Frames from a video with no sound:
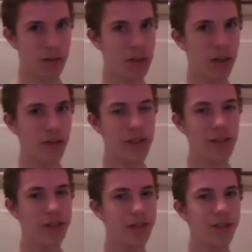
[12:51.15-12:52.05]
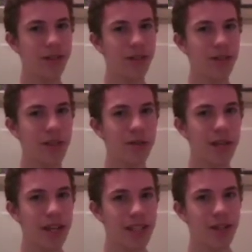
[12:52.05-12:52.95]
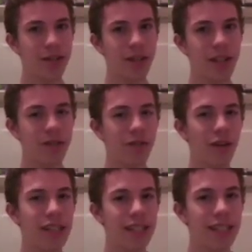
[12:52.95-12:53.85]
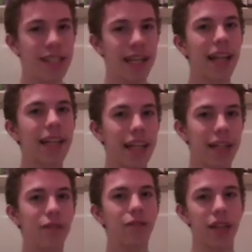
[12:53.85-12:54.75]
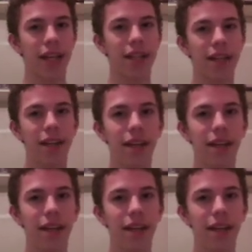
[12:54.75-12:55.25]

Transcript: which obviously you do because you guys enjoy watching this, and I thank you for that.